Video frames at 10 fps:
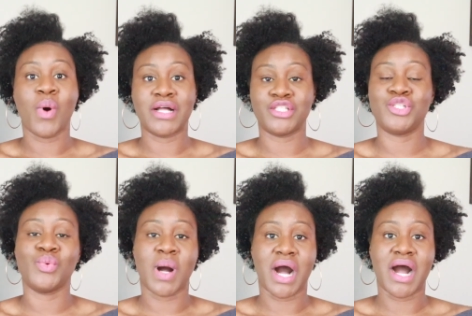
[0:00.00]
once
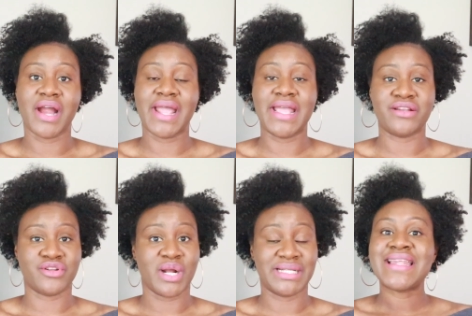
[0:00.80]
you are a
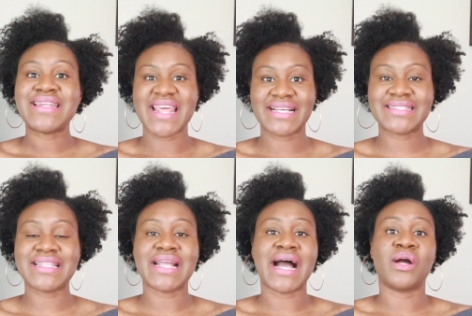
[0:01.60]
nurse. The next
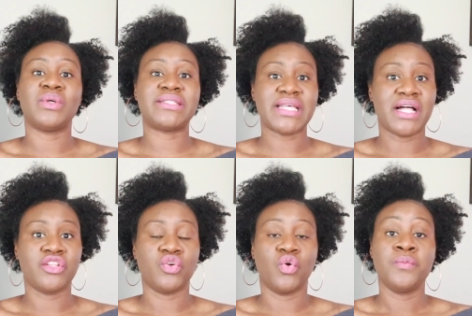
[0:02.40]
thing I will tell
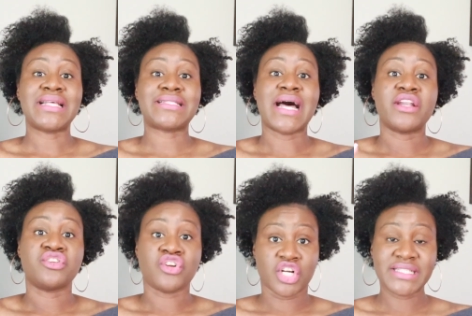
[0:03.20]
you is that
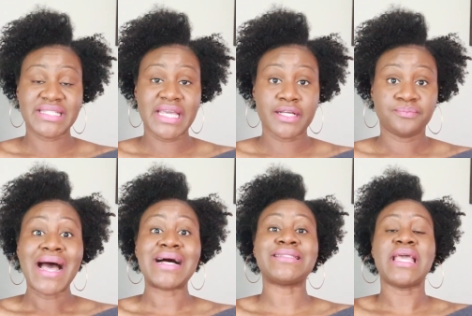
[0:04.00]
nursing
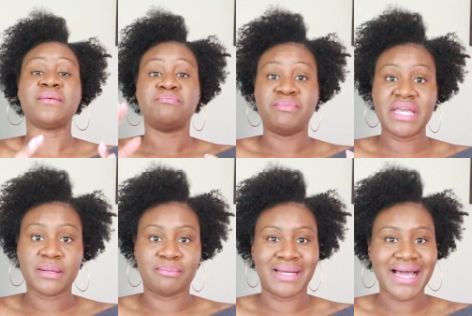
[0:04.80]
has a big
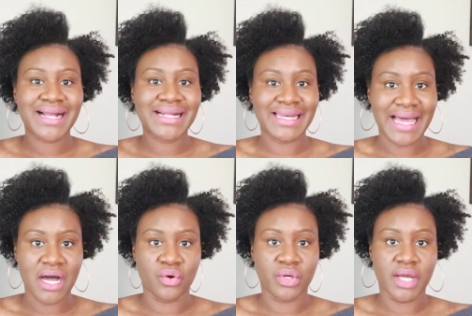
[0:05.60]
black
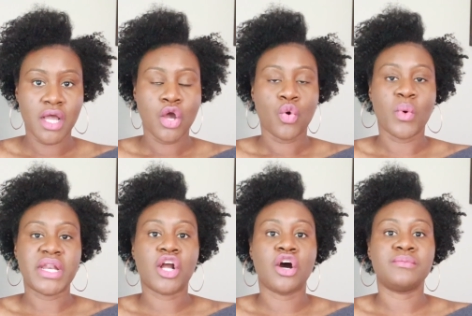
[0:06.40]
cloud when
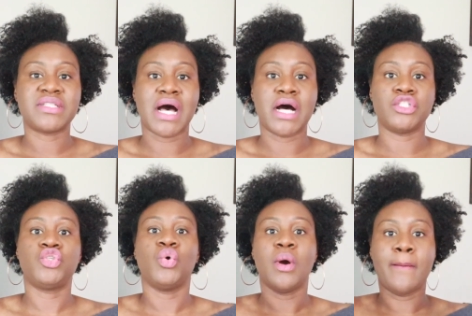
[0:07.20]
it comes on
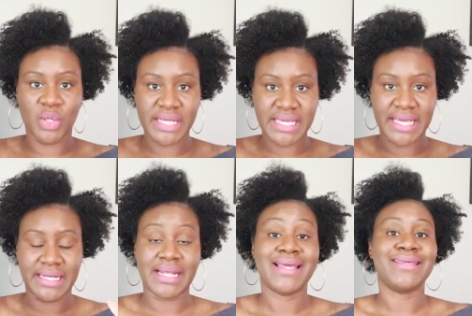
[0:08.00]
to
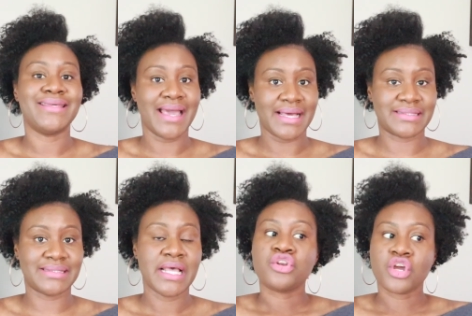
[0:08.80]
bullying. Yes,
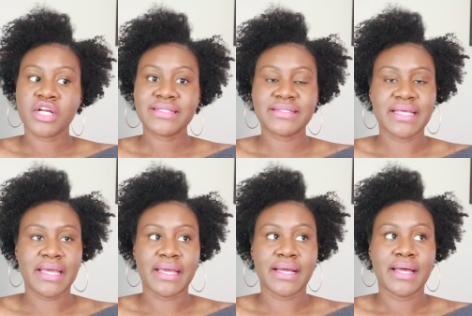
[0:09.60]

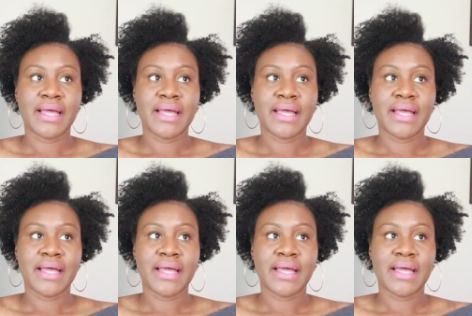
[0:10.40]
nursing